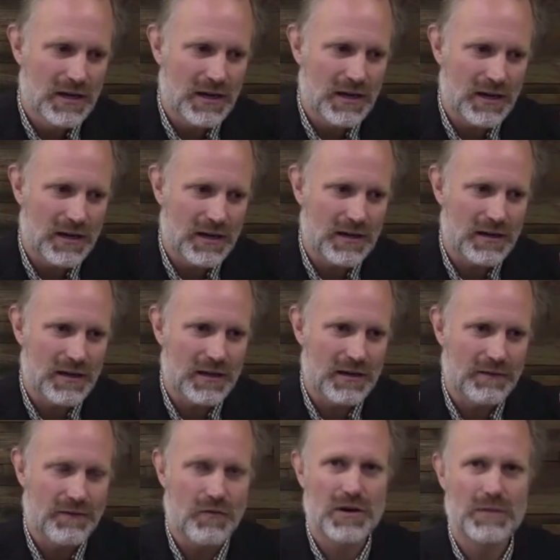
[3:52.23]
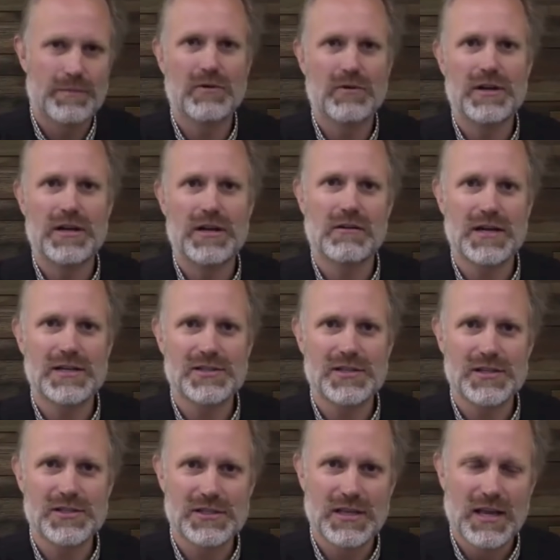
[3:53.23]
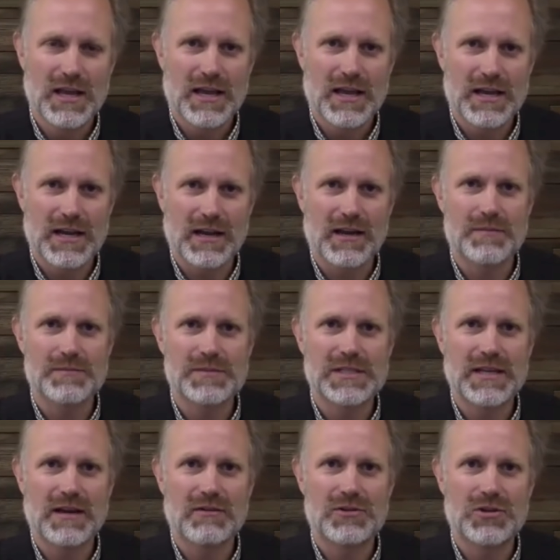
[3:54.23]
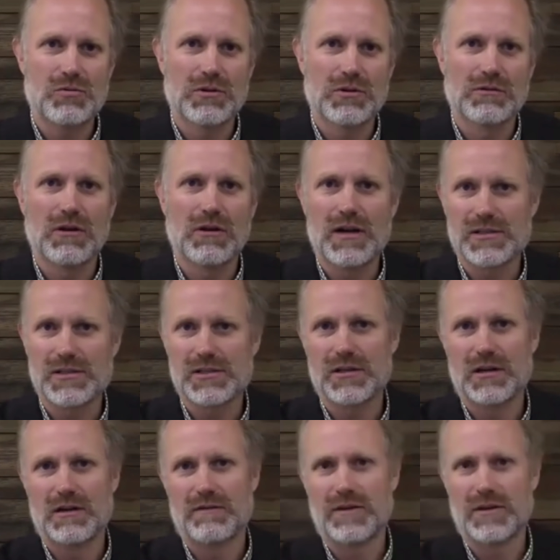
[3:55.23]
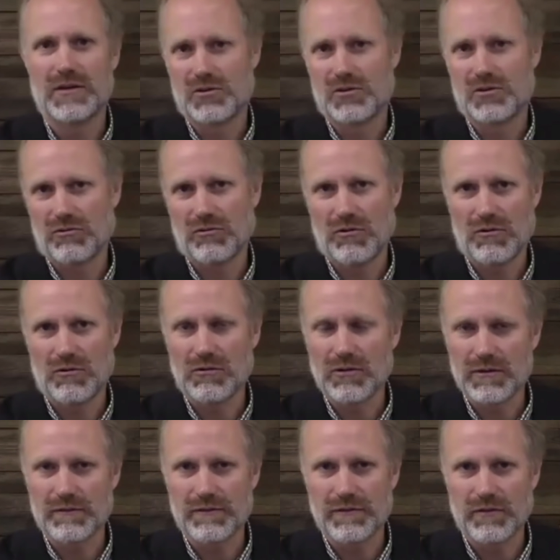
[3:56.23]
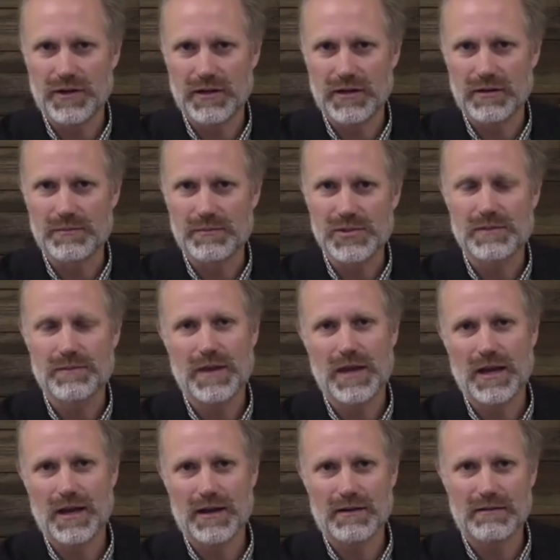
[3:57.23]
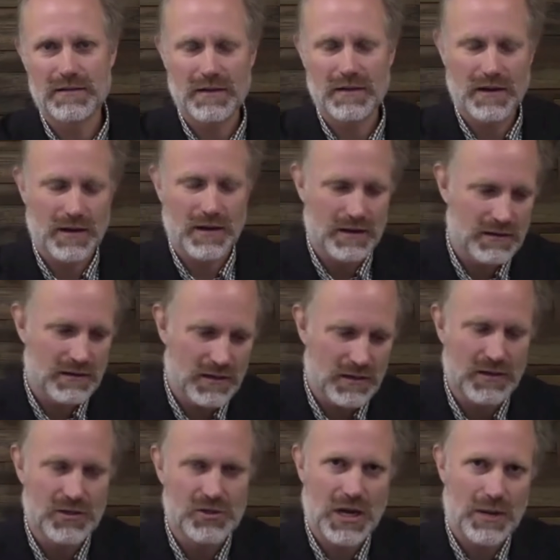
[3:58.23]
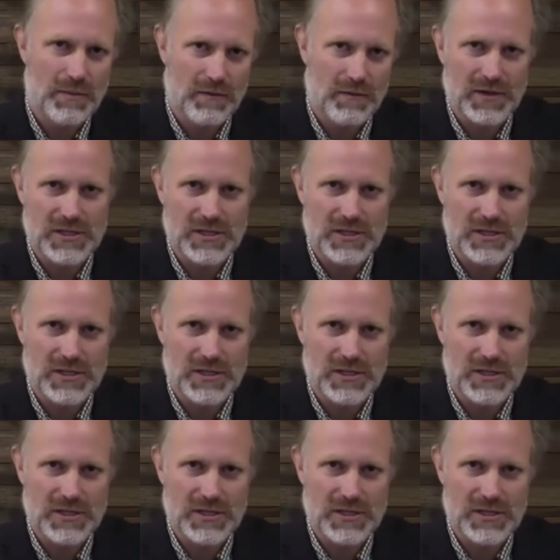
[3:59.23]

uh, an affordability crisis, and it comes down to a loss of control and freedoms. And uh, you did a good job of